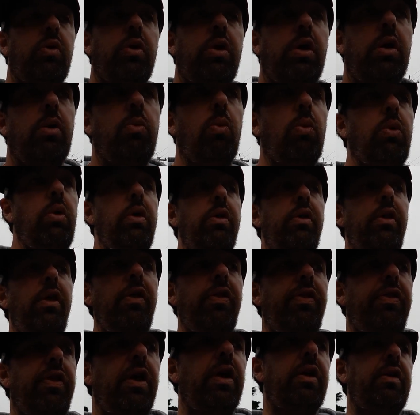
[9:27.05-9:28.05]
And one of the
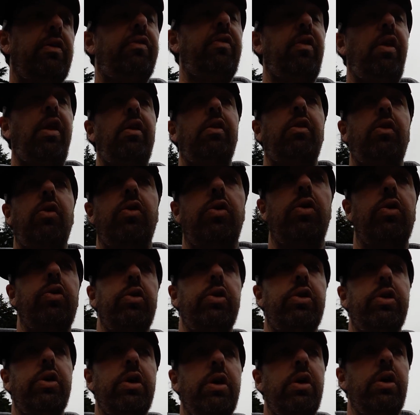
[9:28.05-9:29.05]
things that I
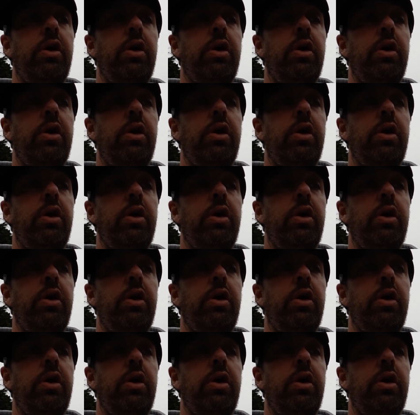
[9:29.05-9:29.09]
learned,